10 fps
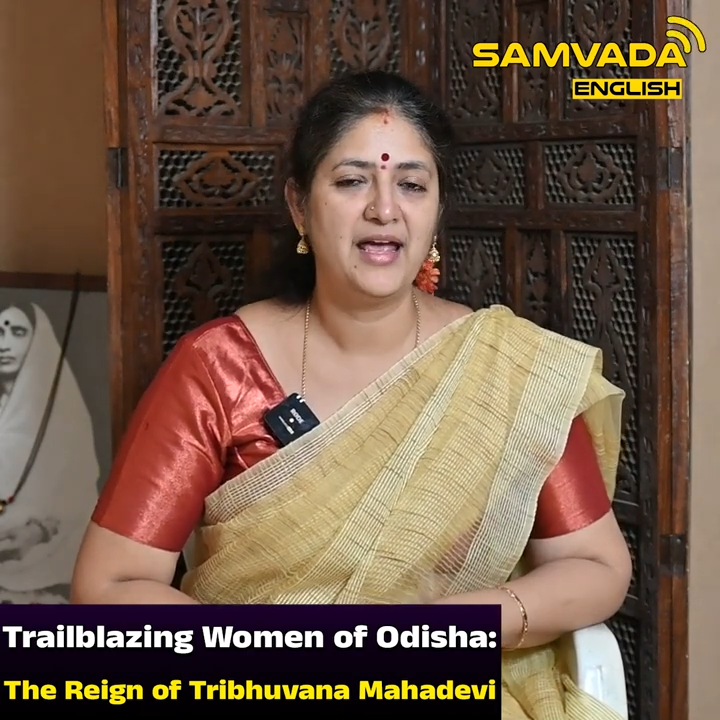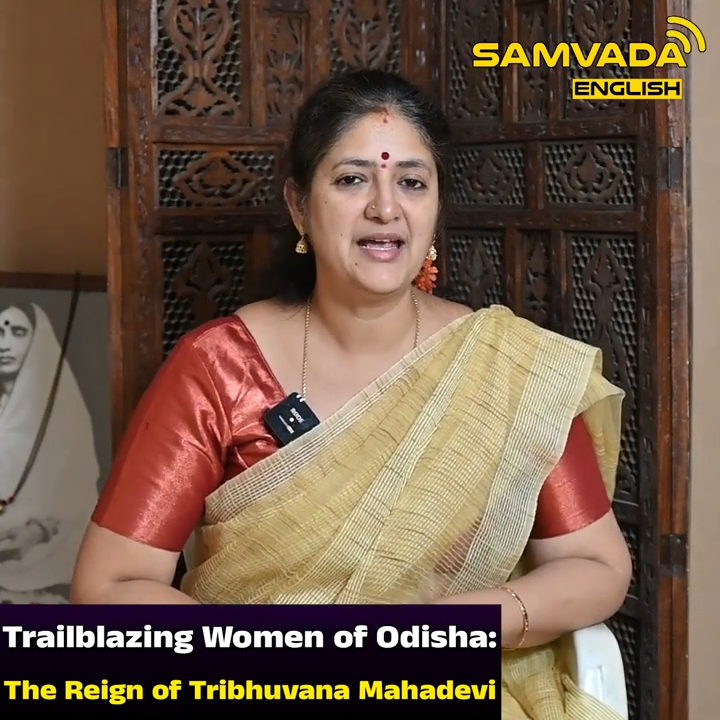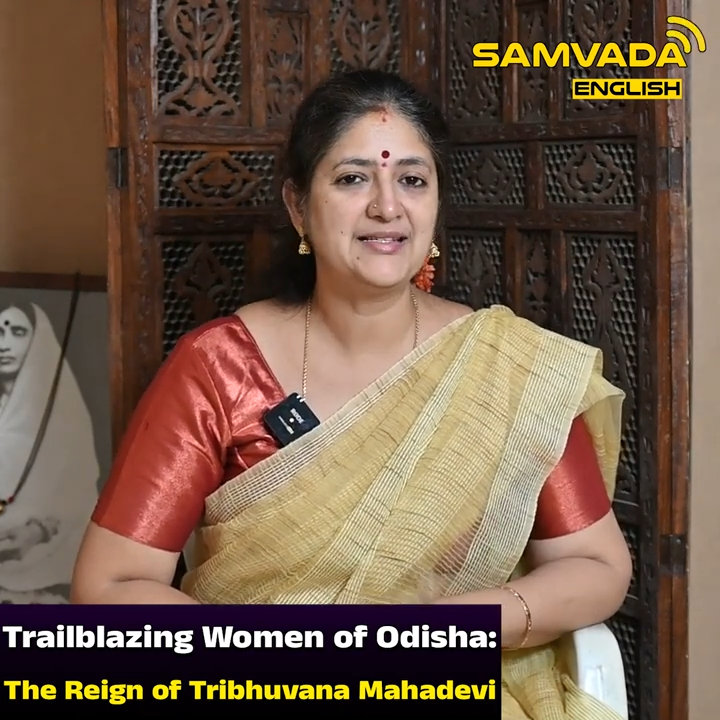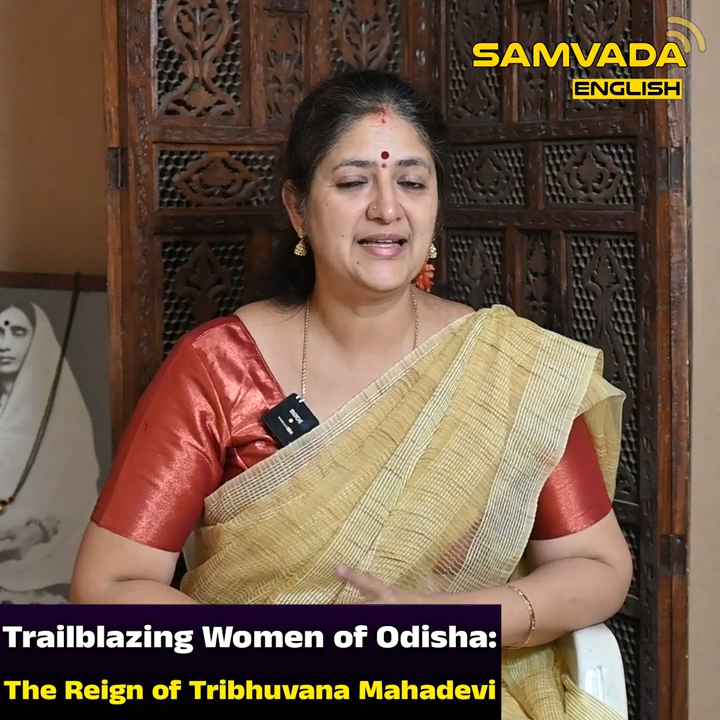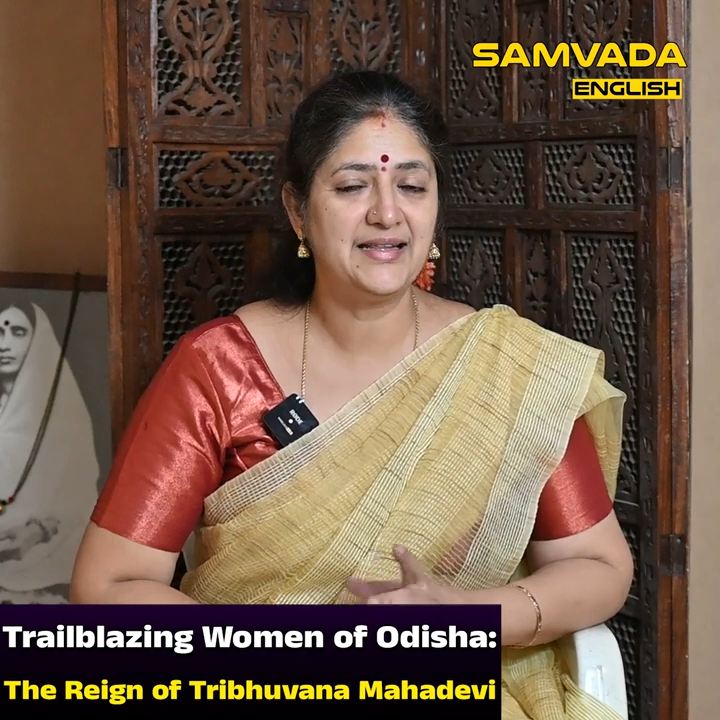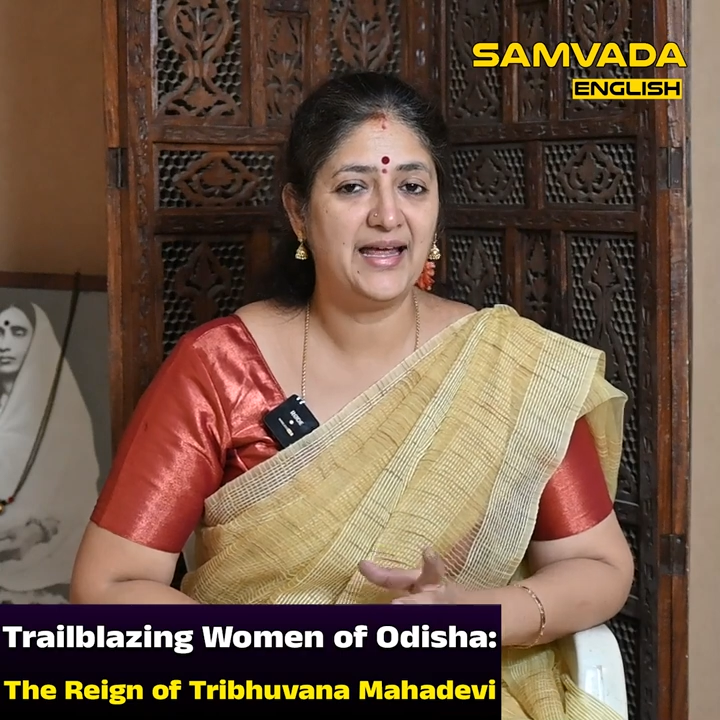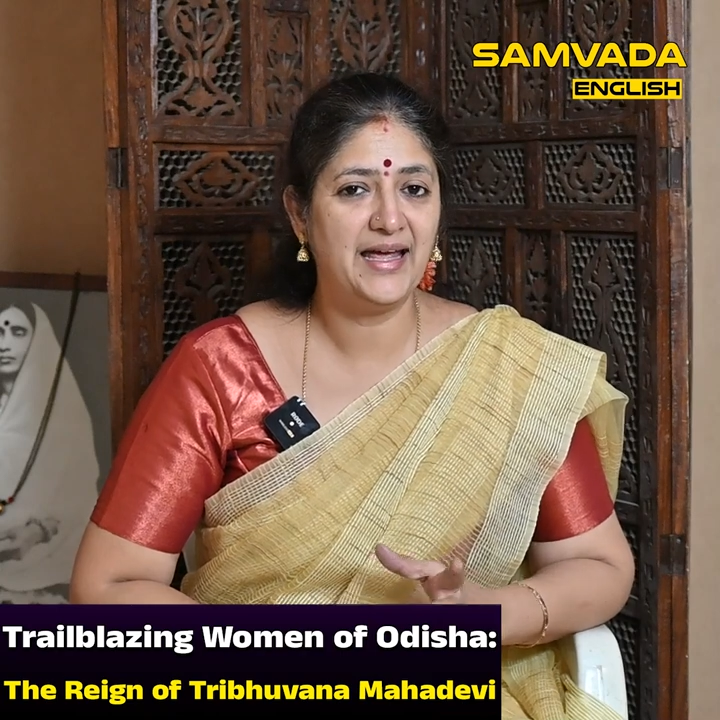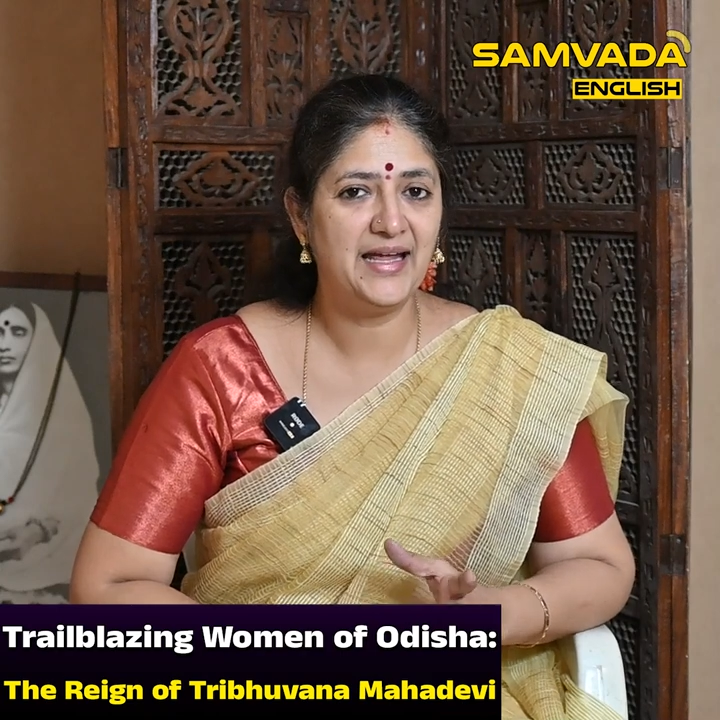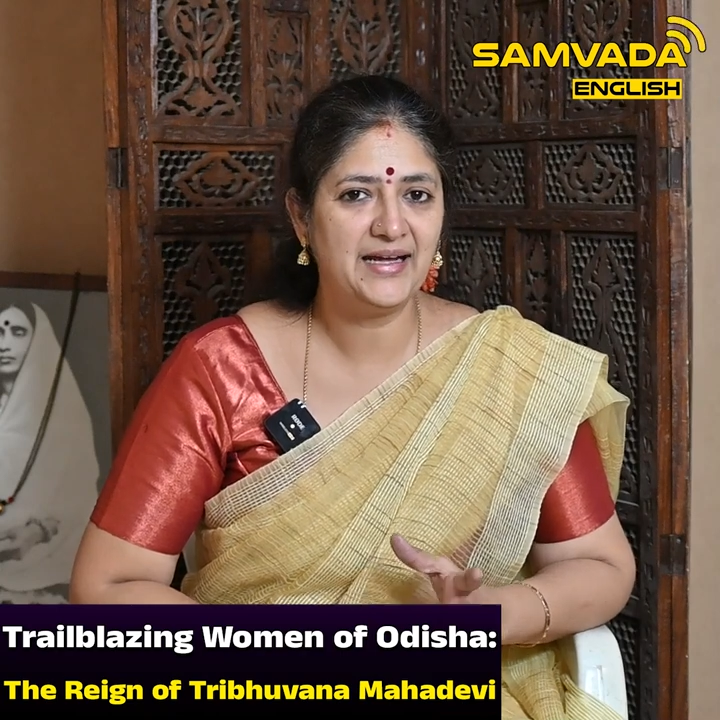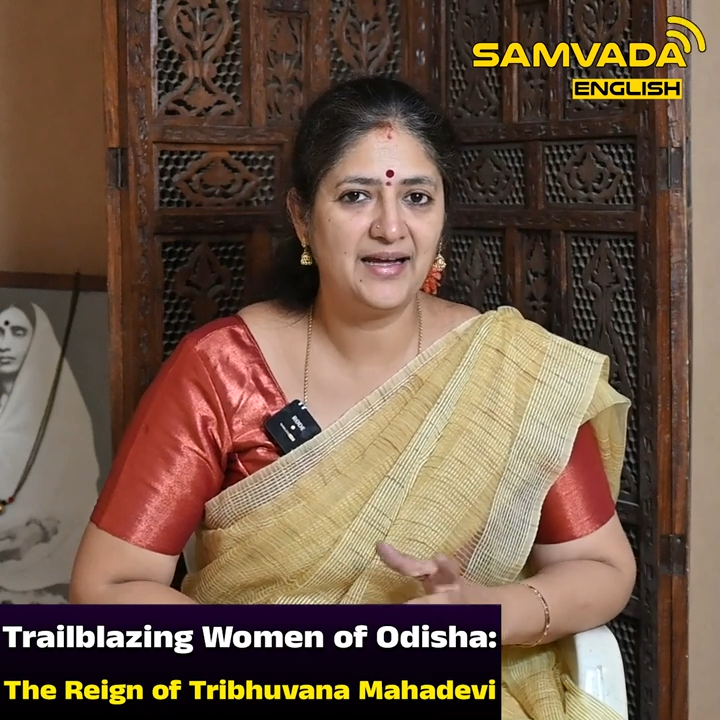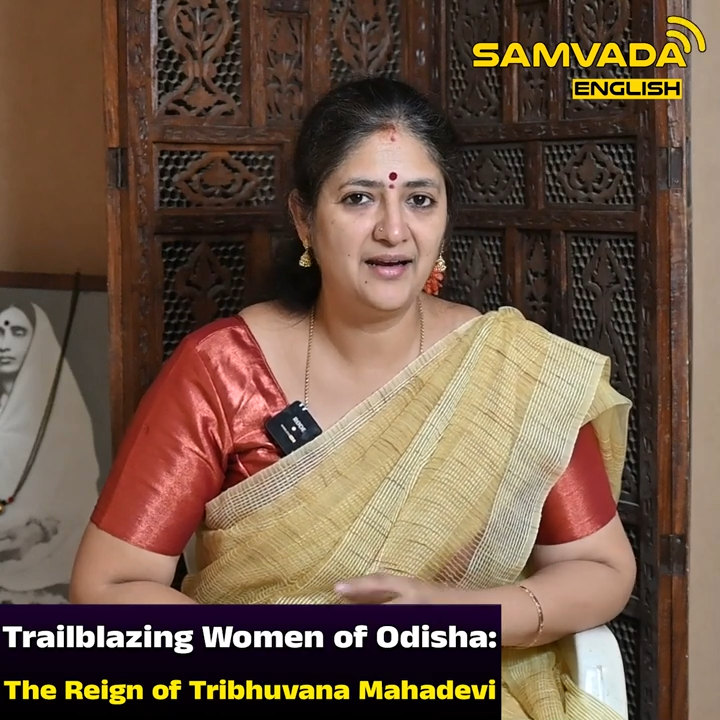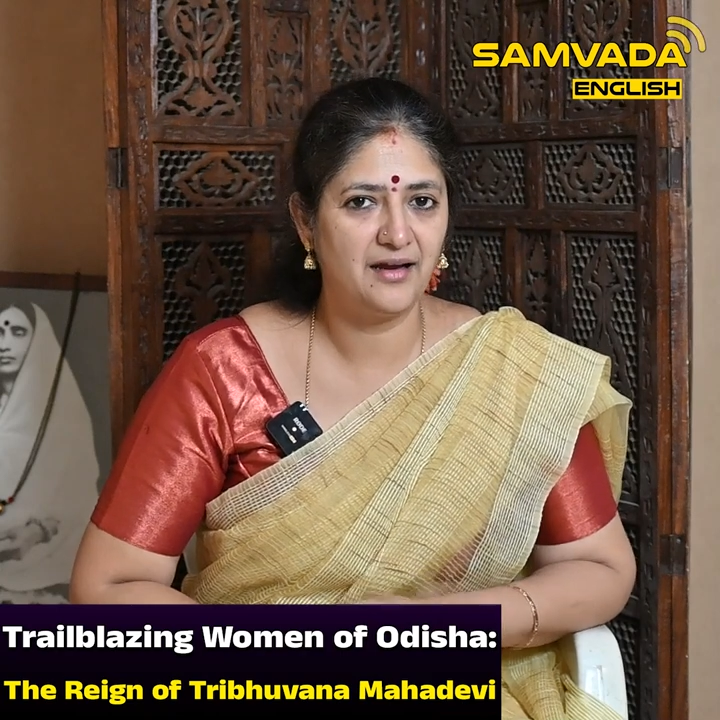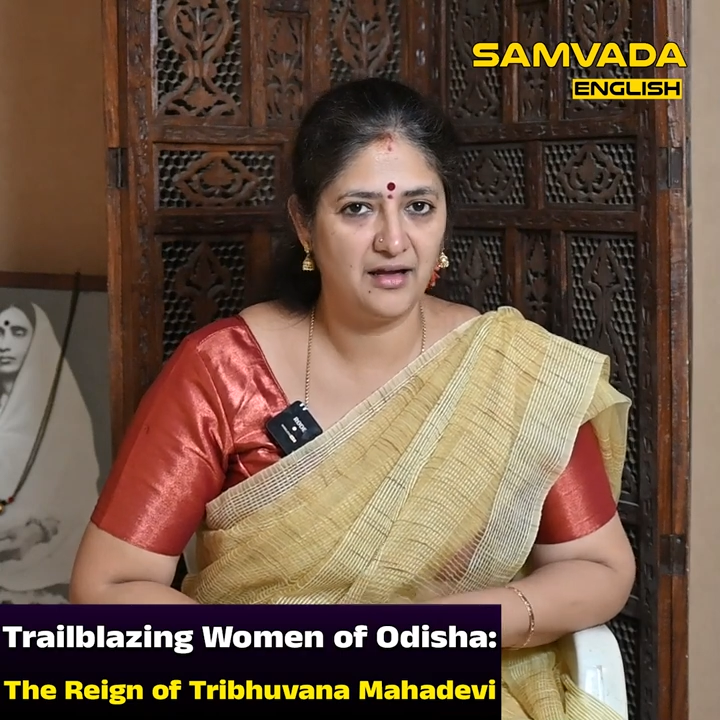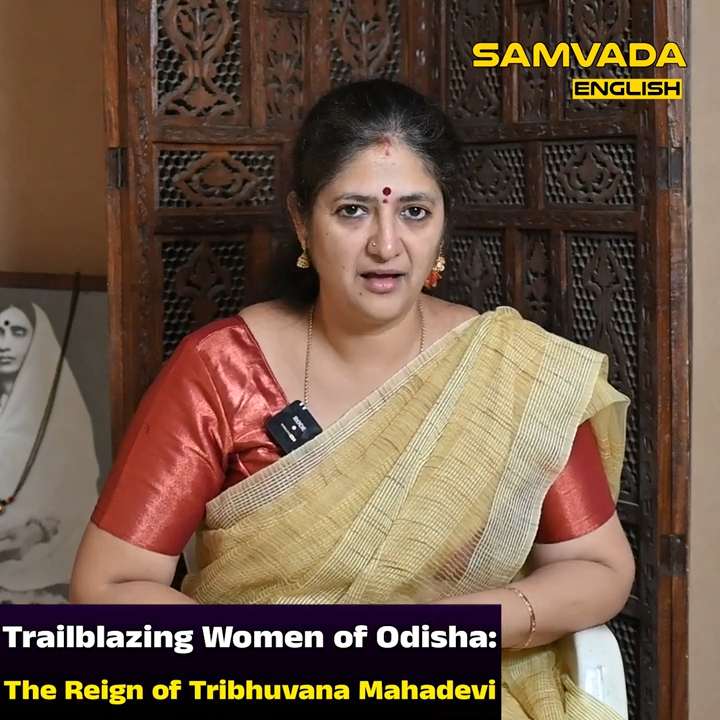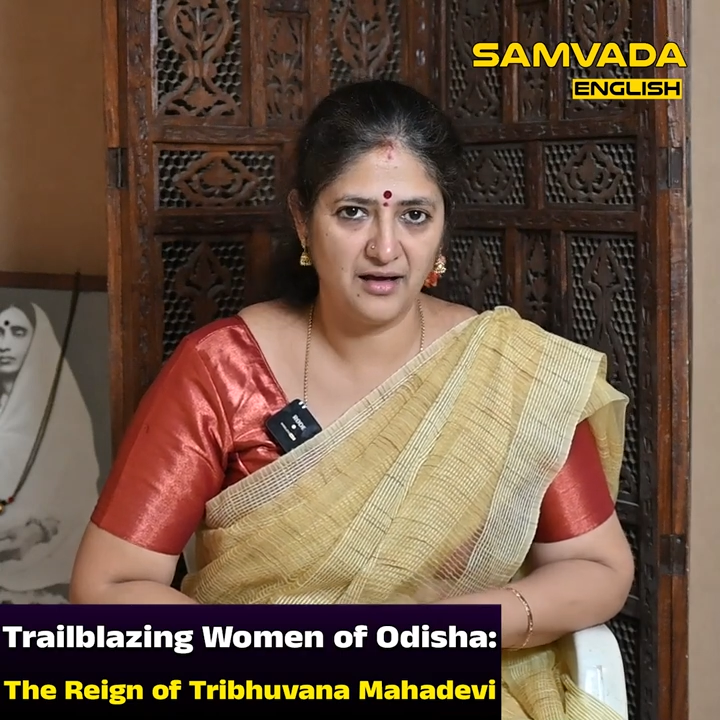is the Dhenkal